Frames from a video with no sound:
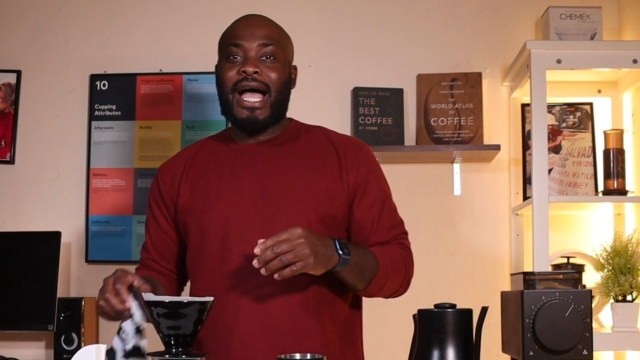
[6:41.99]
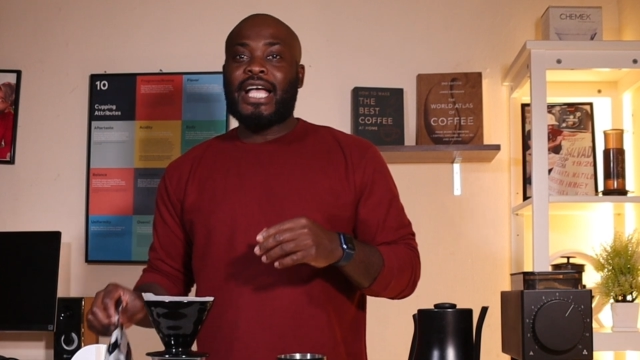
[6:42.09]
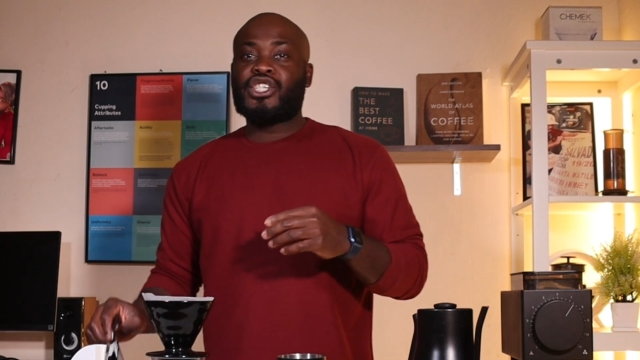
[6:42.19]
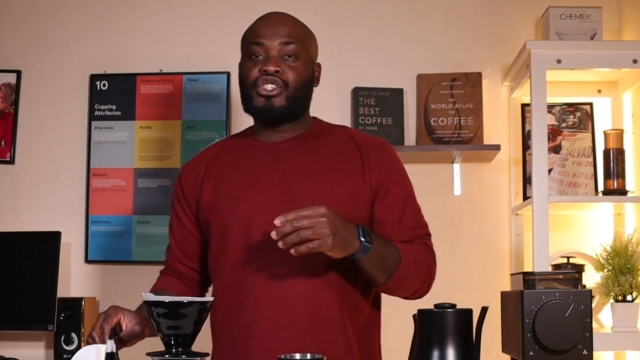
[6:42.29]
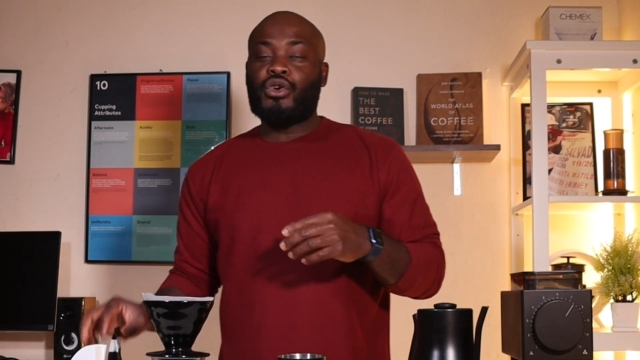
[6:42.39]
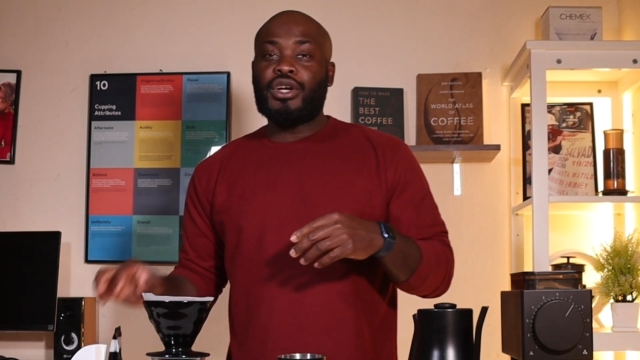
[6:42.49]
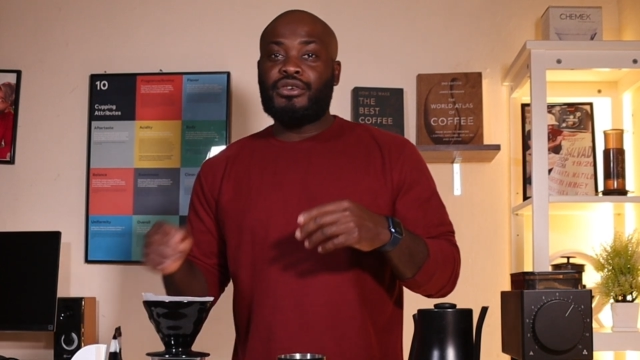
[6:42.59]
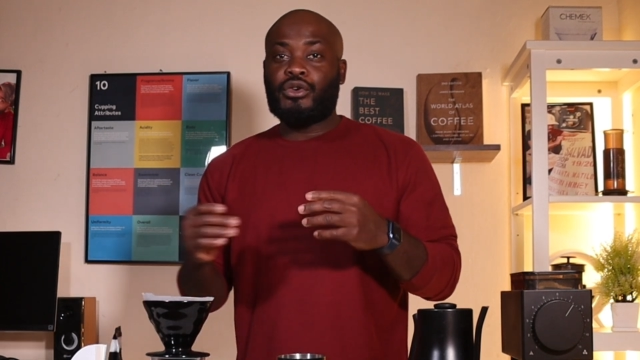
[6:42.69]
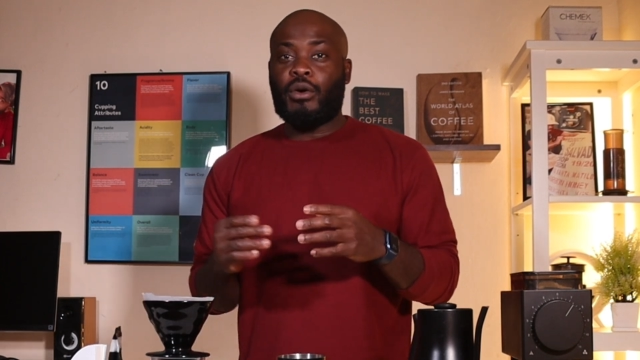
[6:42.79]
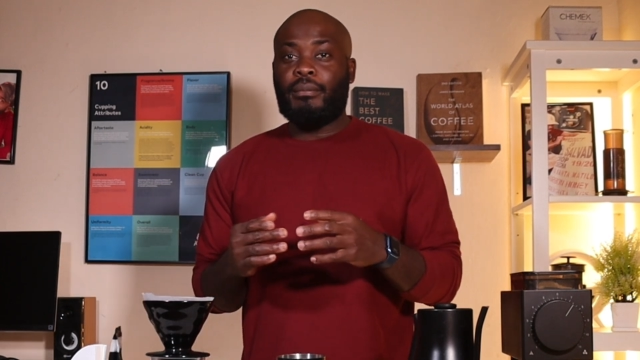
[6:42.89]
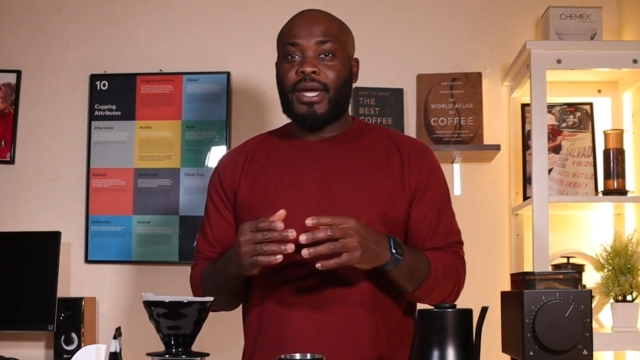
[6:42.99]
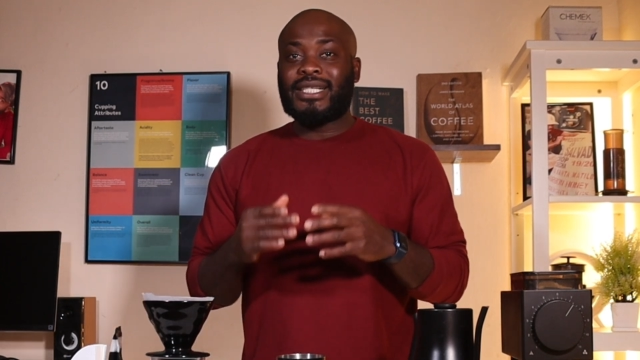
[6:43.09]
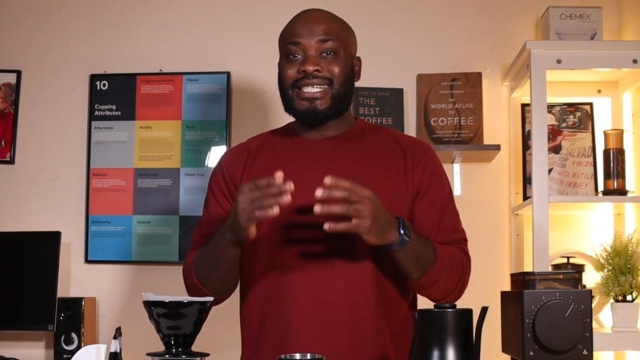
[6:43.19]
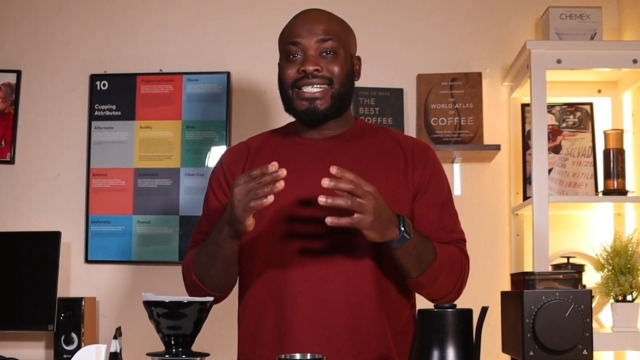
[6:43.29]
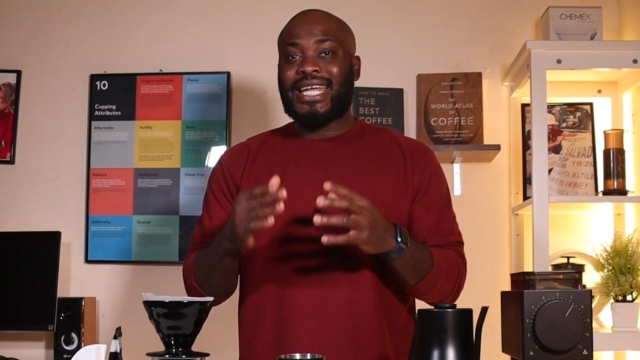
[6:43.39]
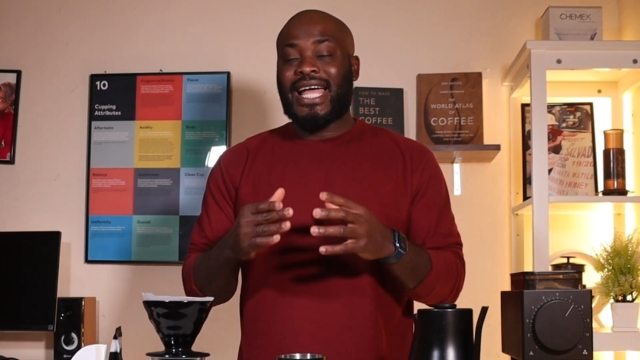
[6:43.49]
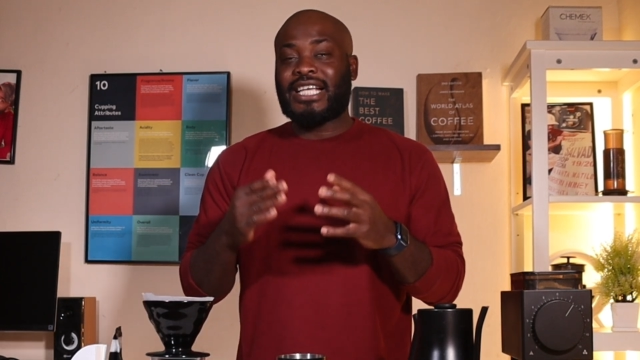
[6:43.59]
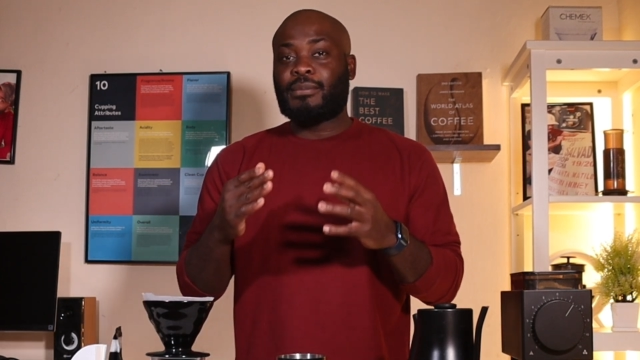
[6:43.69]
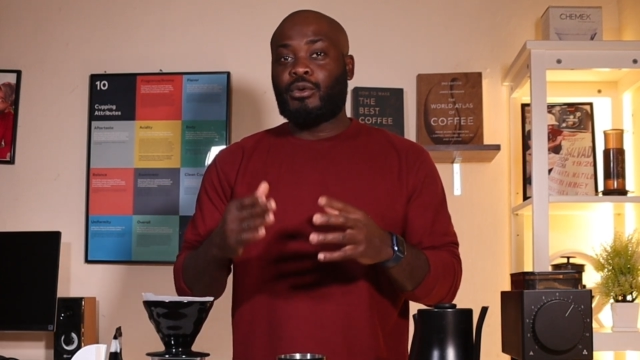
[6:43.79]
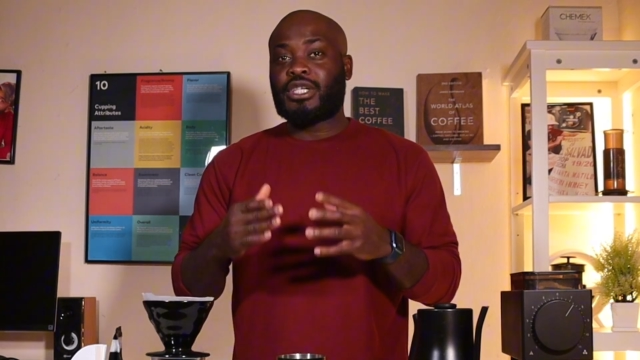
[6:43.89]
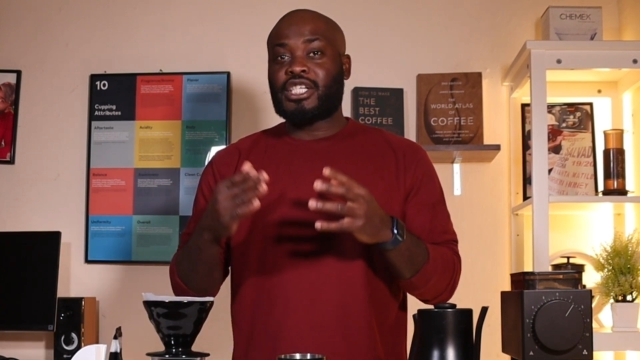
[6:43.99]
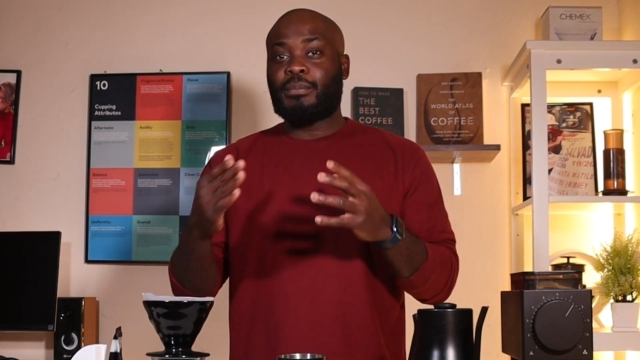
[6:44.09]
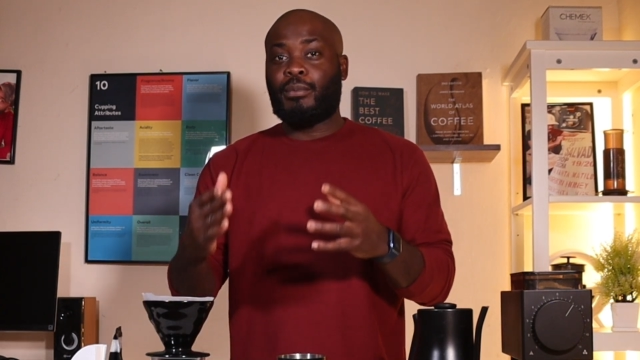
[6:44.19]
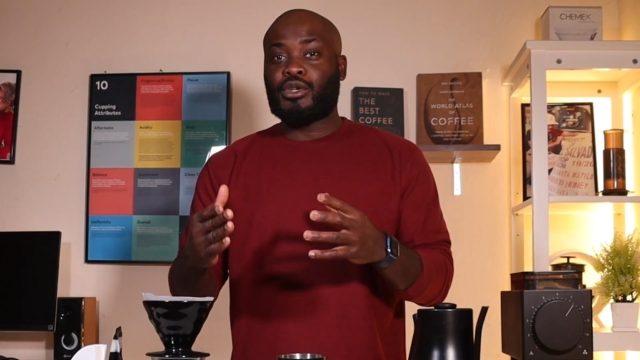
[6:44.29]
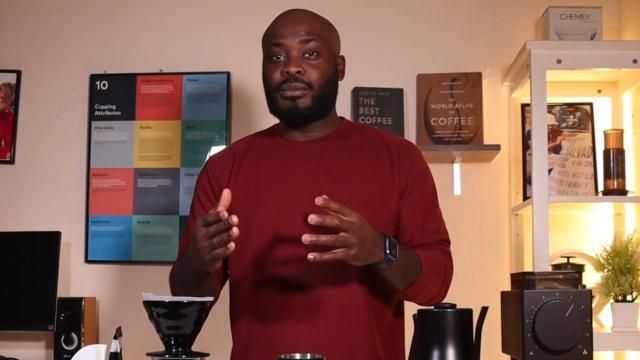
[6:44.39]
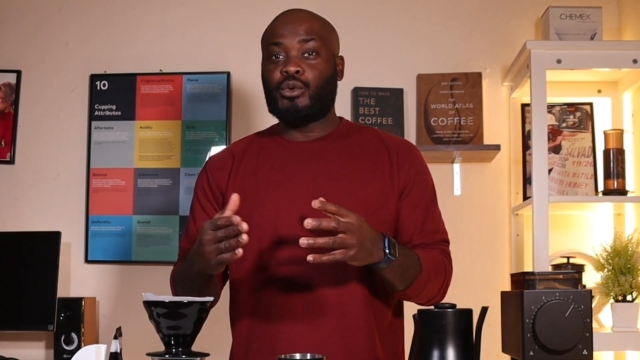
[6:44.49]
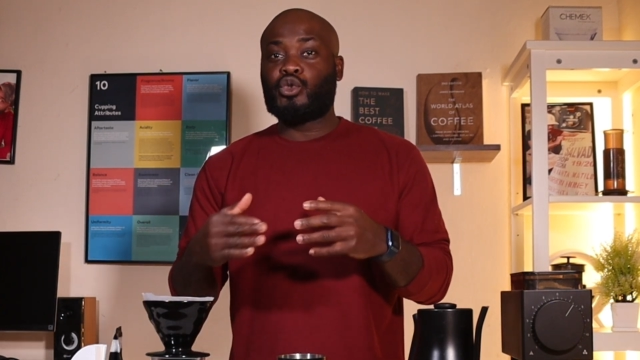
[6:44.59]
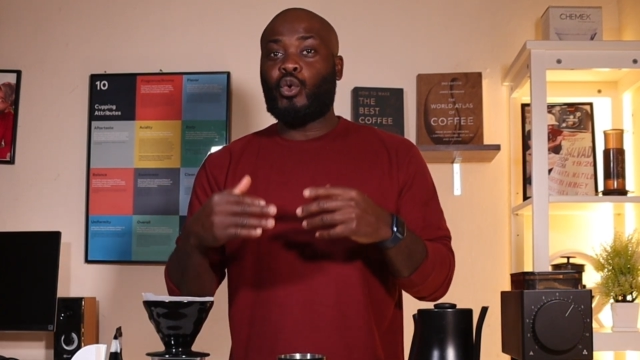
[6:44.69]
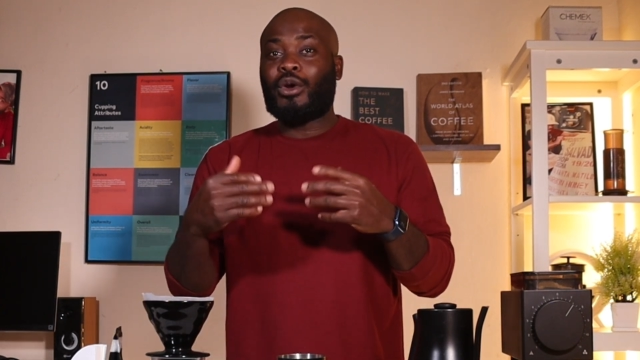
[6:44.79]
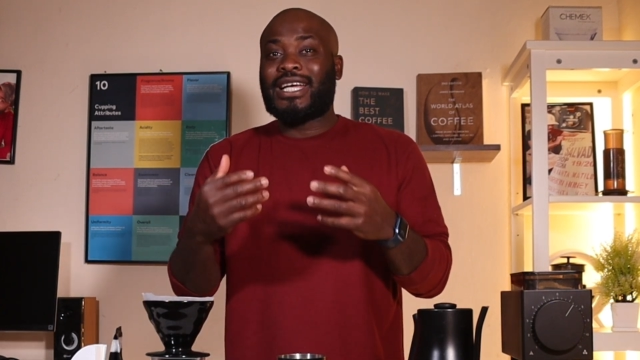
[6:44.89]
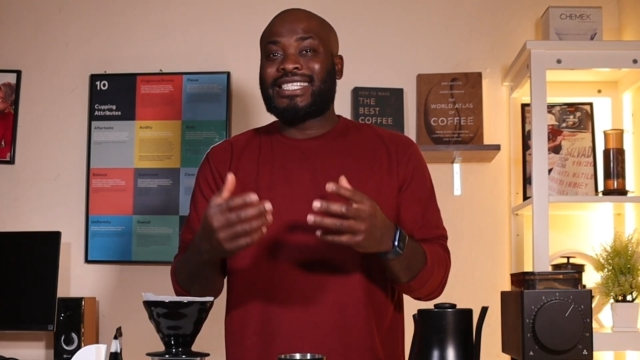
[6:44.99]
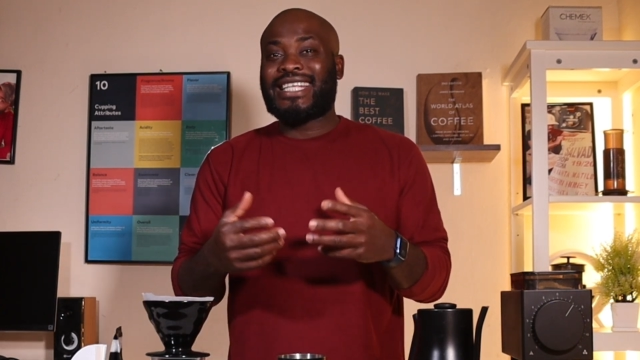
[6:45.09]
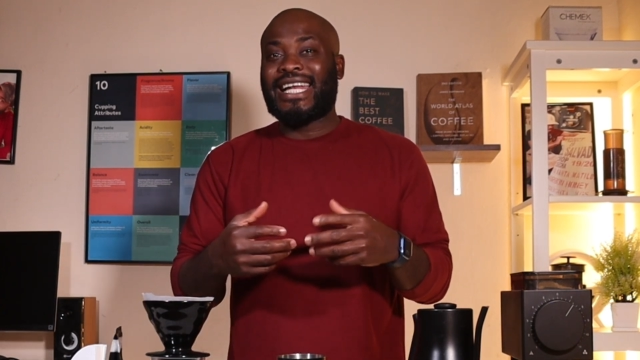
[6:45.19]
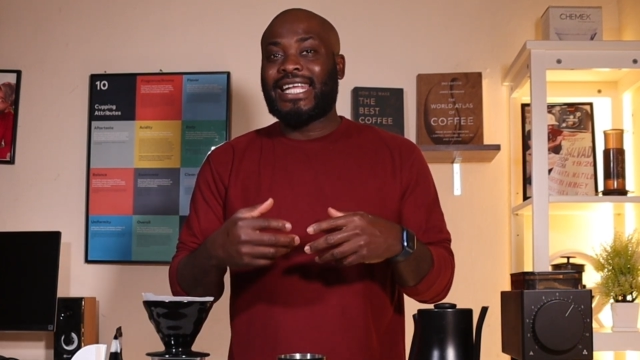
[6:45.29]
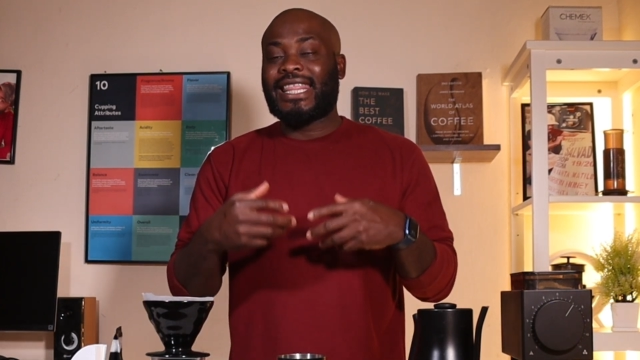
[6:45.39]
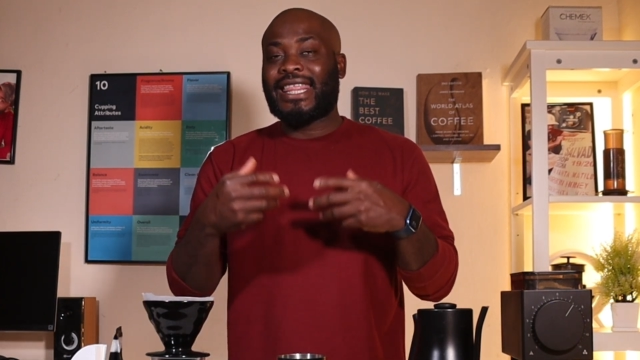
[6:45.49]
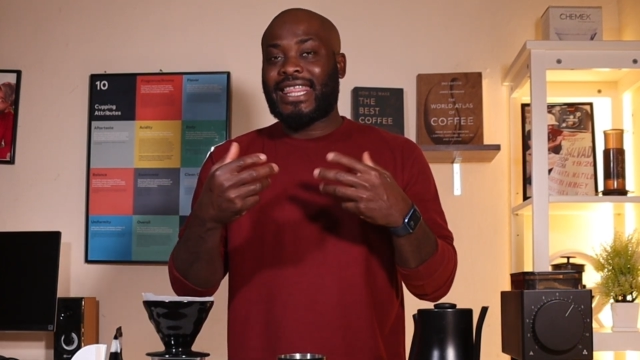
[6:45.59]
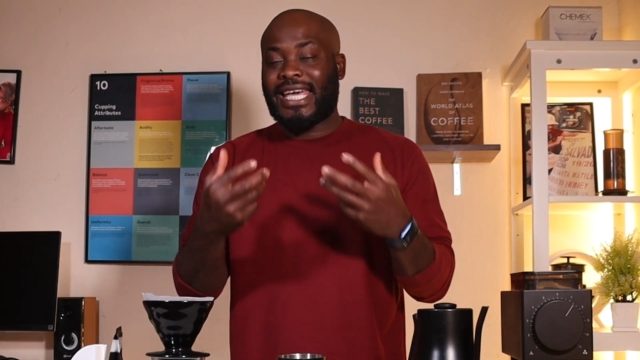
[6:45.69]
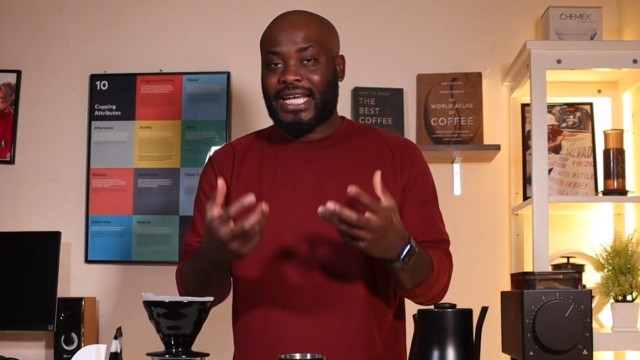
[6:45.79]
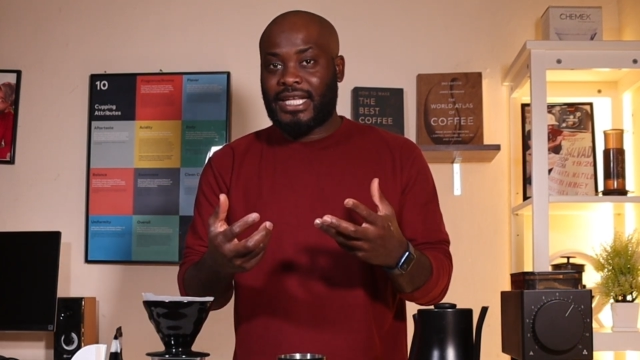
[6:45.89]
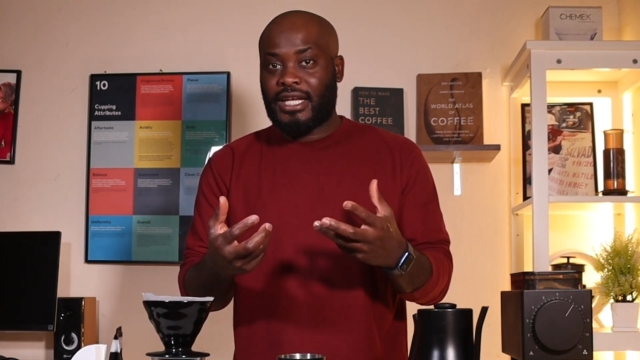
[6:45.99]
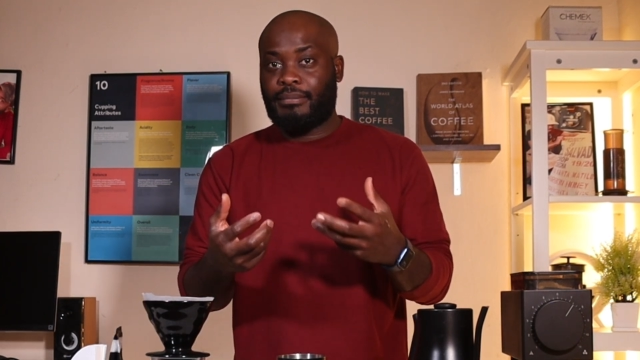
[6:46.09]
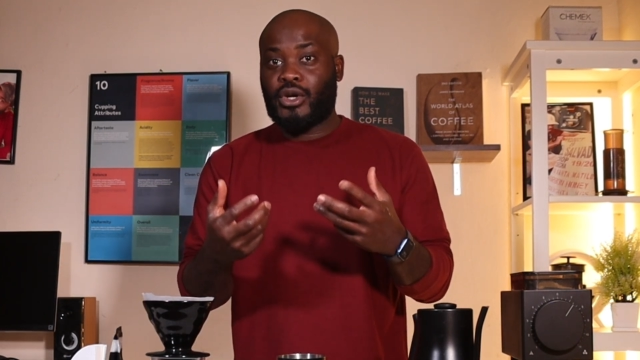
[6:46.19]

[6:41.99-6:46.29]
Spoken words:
I strongly recommend try as much as possible to understand the technique,